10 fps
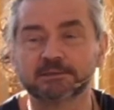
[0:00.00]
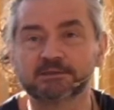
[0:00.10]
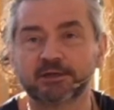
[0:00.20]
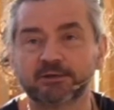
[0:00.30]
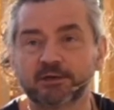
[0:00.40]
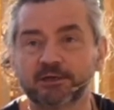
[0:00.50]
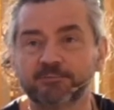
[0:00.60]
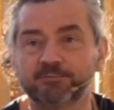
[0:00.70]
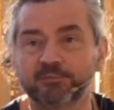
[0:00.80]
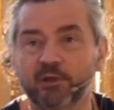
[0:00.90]
So
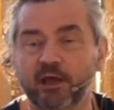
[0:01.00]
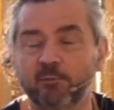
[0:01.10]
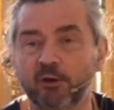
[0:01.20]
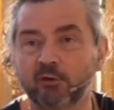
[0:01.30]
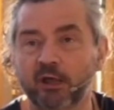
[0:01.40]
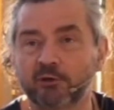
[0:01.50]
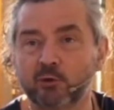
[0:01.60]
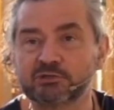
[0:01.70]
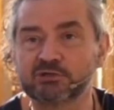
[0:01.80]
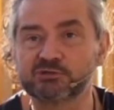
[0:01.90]
um, yeah, my online
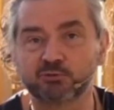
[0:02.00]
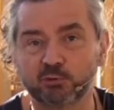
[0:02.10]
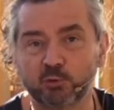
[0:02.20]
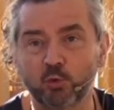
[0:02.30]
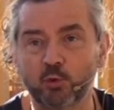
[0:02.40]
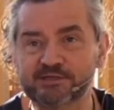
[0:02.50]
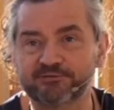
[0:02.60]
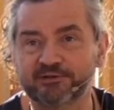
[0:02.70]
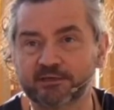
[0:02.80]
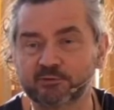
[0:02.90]
courses are all,
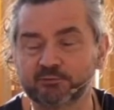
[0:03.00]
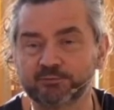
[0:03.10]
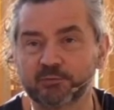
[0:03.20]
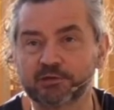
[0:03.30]
always available.